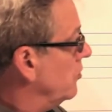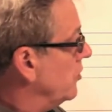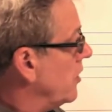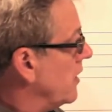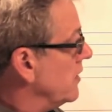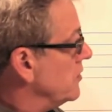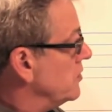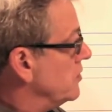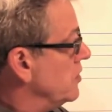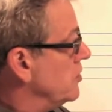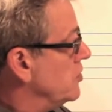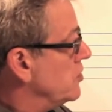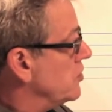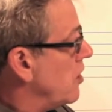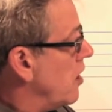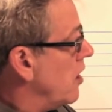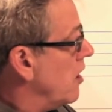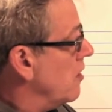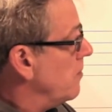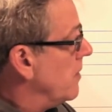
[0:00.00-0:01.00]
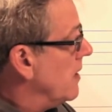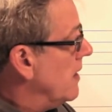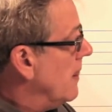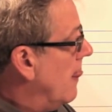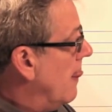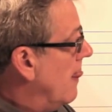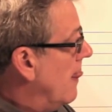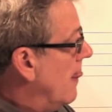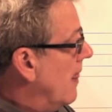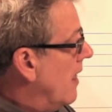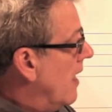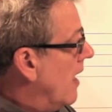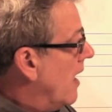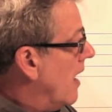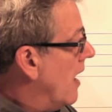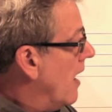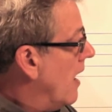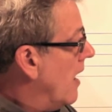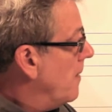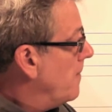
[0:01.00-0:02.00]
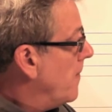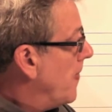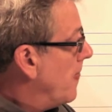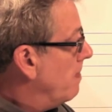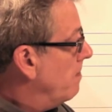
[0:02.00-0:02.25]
not a C sharp. There's